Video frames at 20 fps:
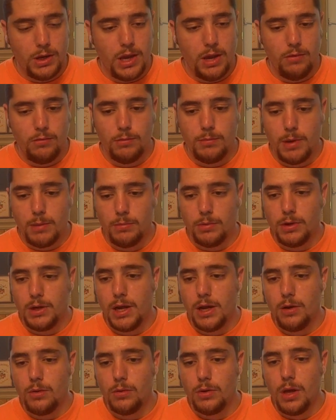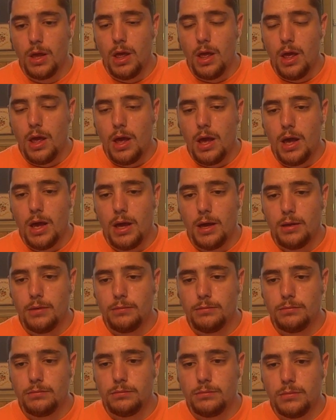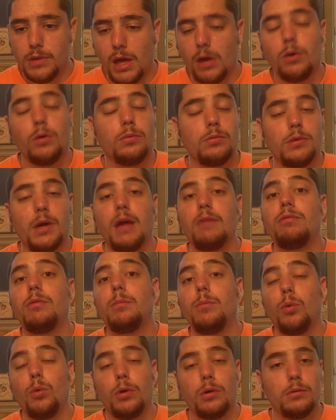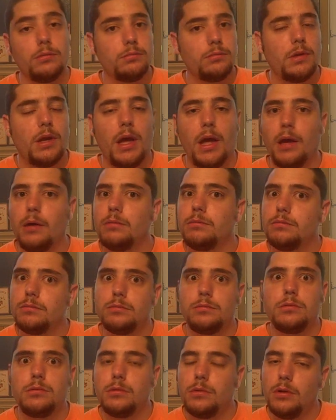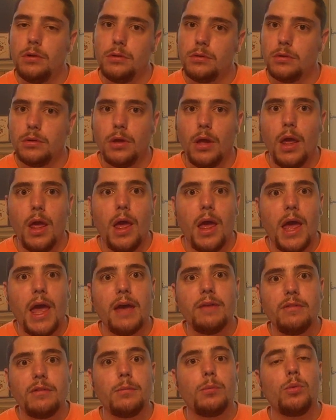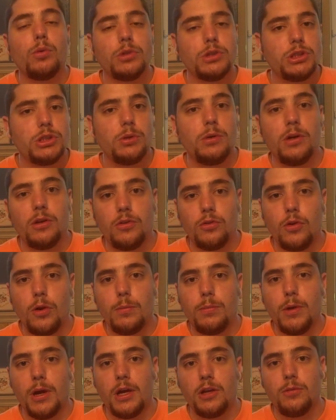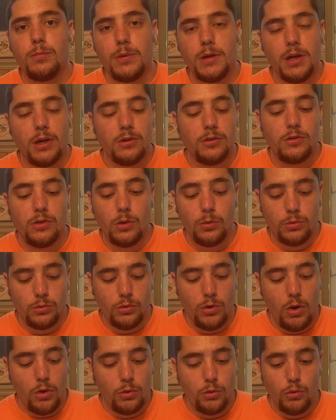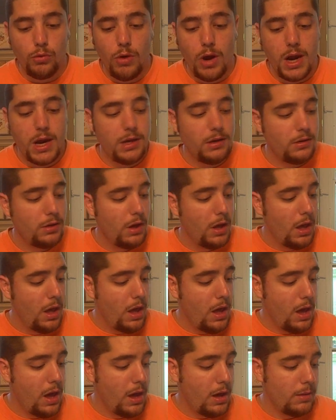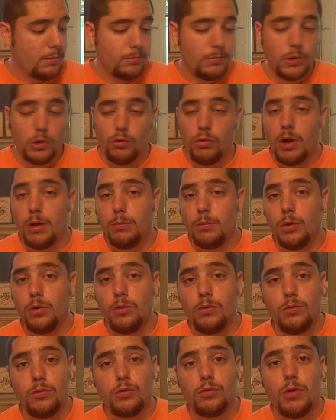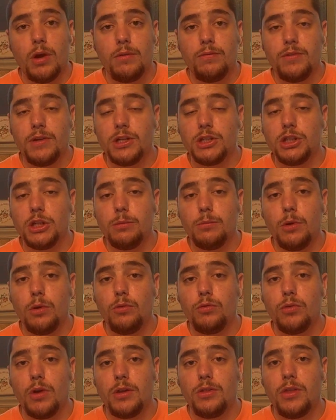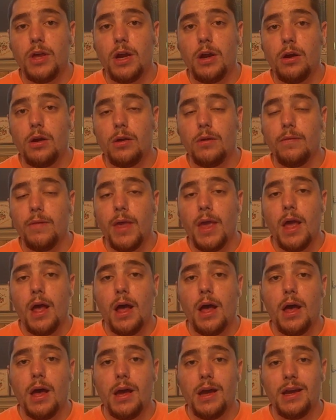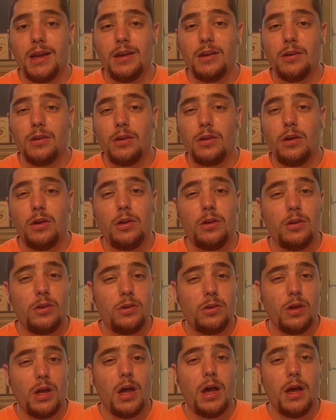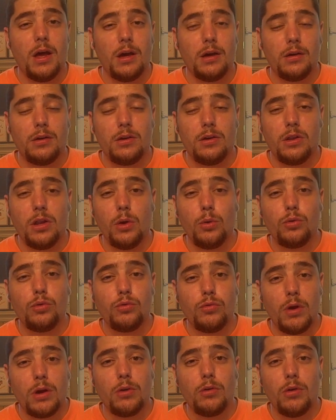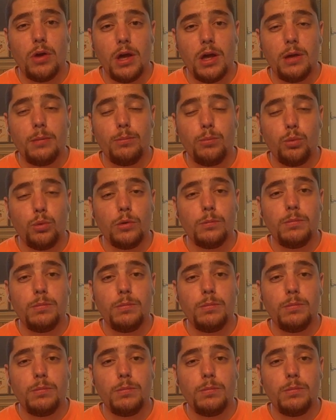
can't remember it now. Uh, oh, Evan Bourne, how, uh, Evan Bourne shooting star press because those are all great, um, great moves, great finishing moves right there. Uh, and uh, close runner up